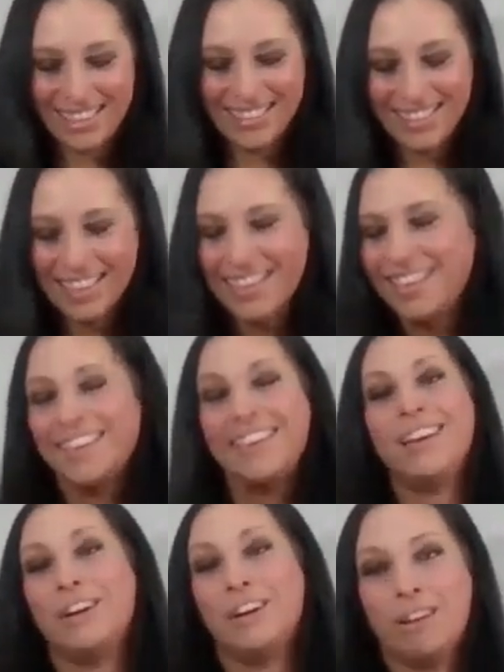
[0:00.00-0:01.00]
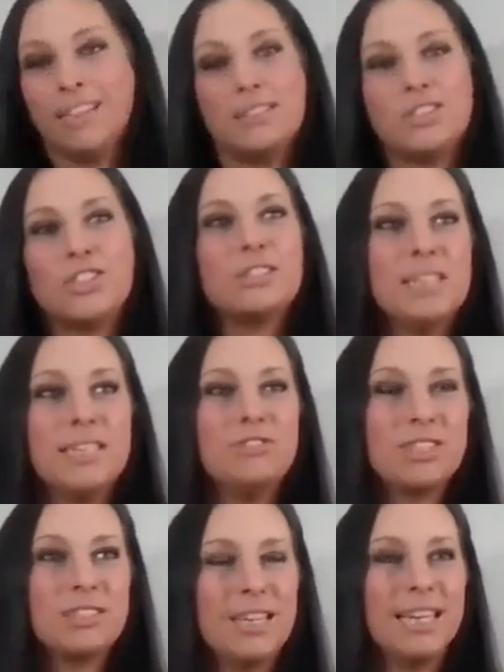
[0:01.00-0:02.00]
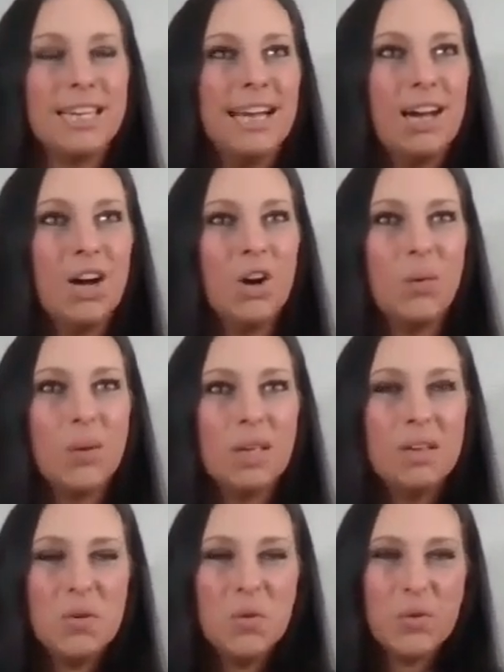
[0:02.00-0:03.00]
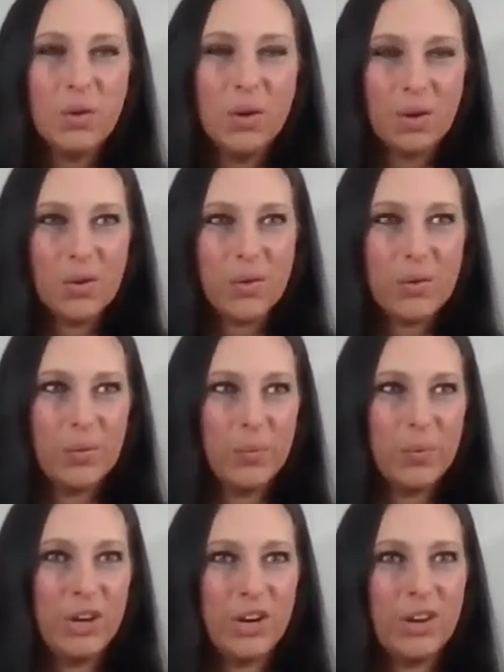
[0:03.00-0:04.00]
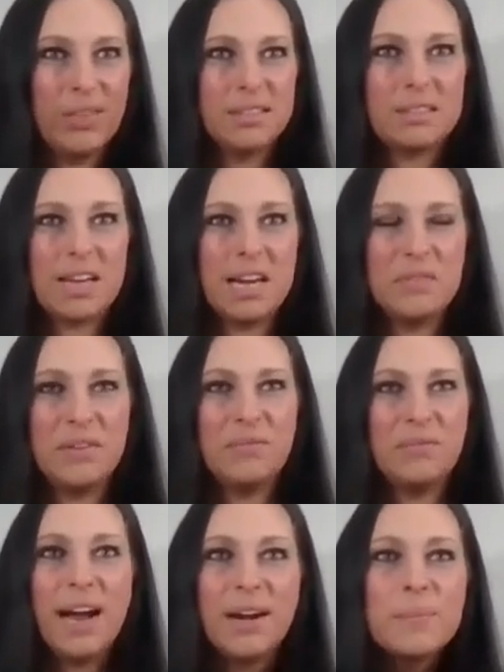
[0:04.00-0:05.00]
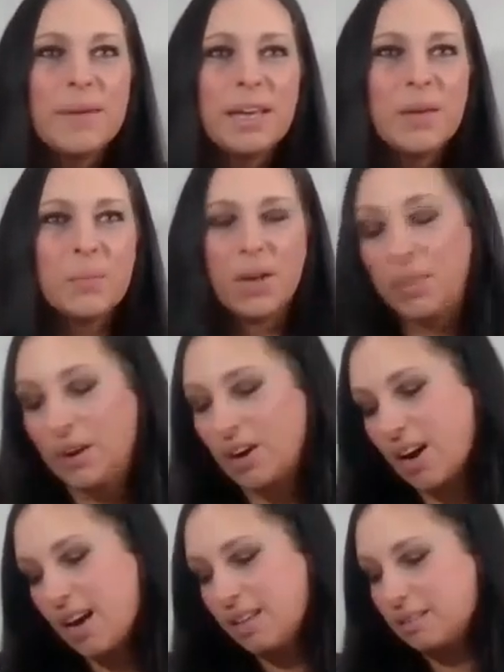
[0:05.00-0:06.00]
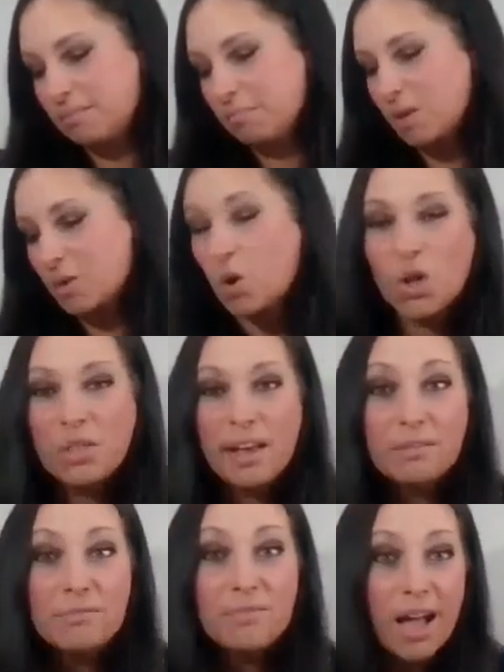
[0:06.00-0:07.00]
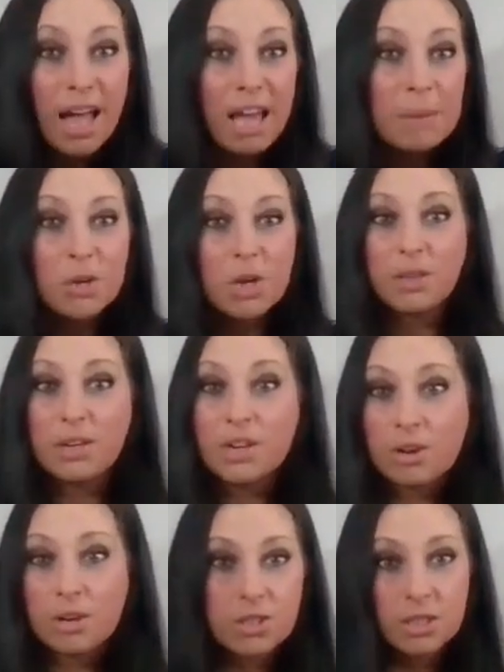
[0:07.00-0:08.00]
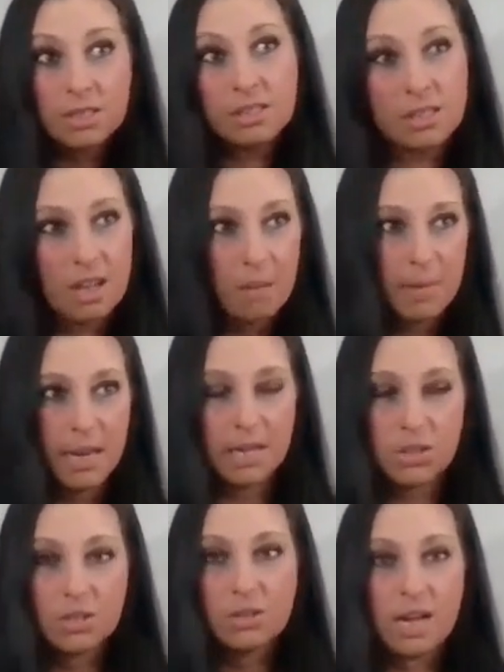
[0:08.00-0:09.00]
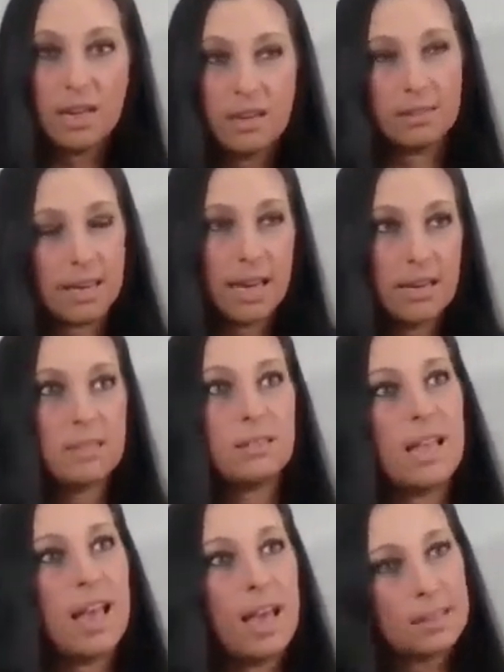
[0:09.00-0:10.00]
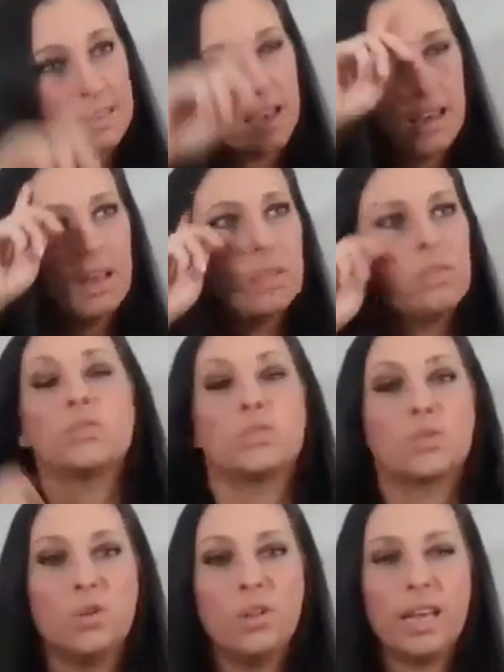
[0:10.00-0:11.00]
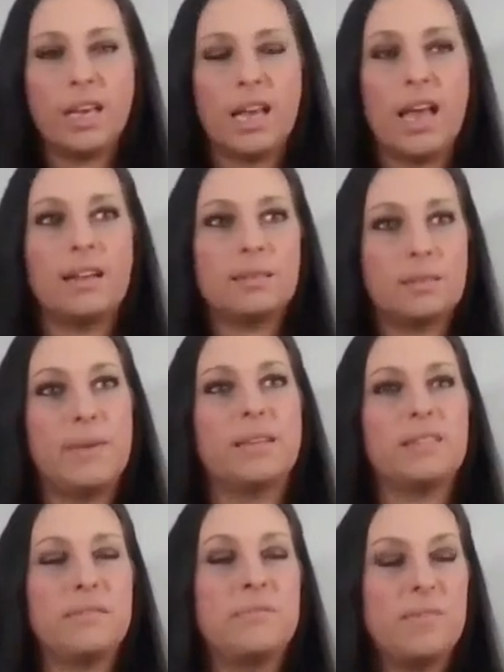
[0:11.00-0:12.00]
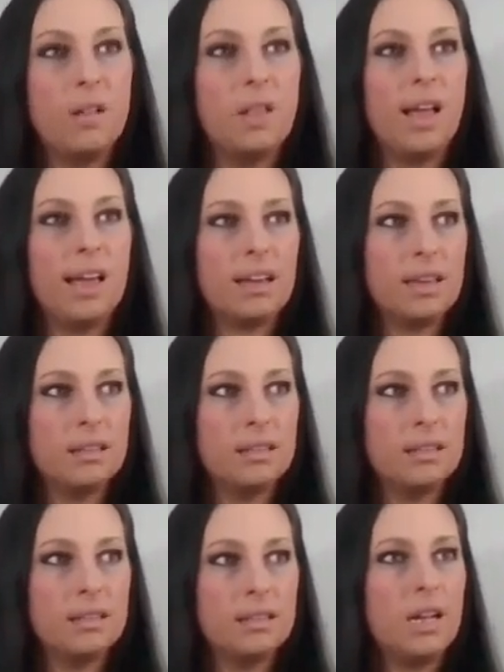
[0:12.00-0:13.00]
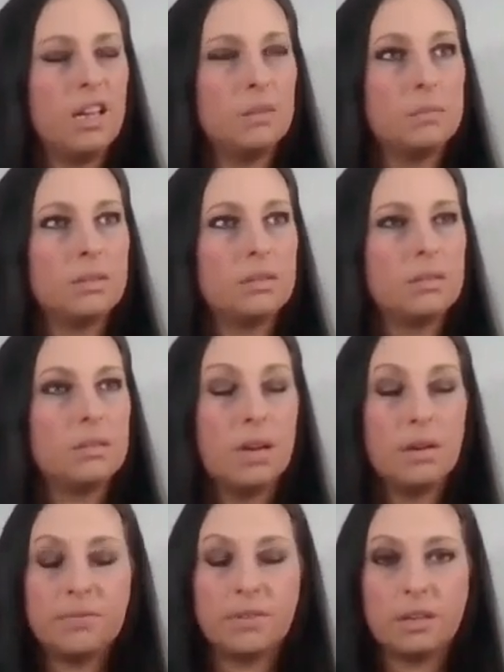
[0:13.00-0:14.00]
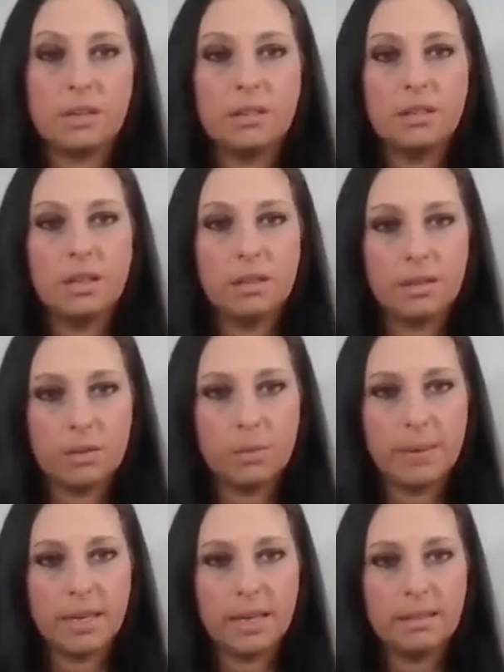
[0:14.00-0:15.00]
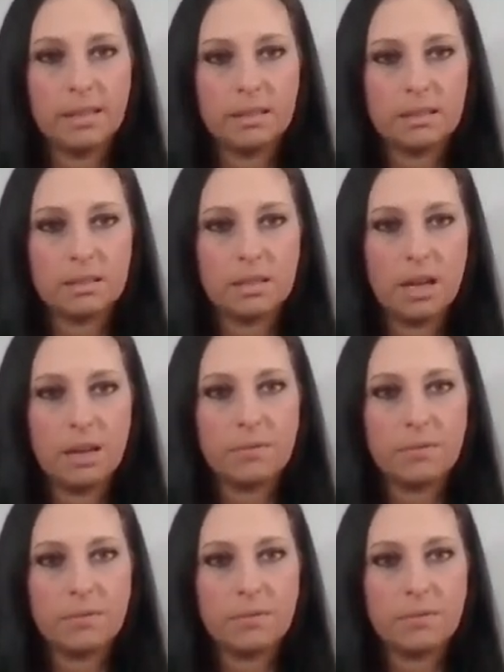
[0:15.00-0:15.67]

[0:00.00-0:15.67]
cheat. Anyways, it's just interesting how when you're in this kind of environment, whether it's cult-like vibe or in the Christian denominational kind of sect, the schooling aspect, I feel like can sometimes suffer a little bit and stuff.